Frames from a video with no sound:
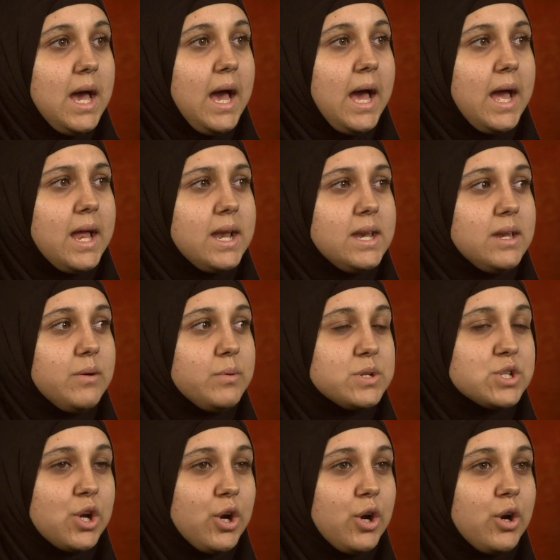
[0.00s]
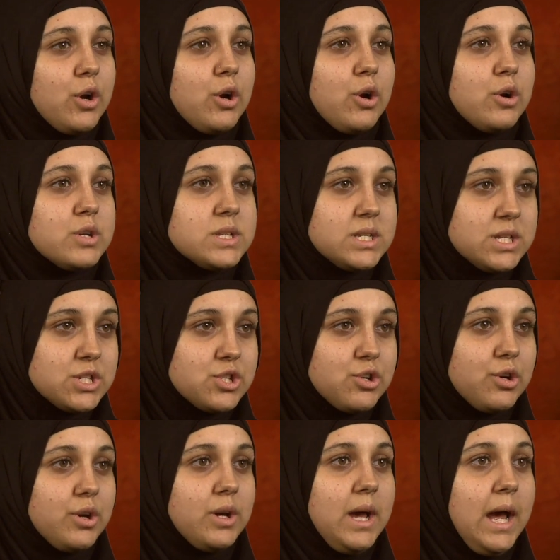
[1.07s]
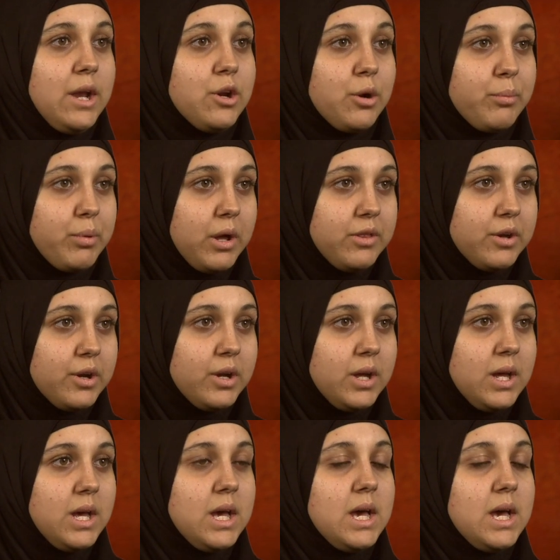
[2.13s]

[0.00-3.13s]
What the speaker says: and it was her sister, and her brother.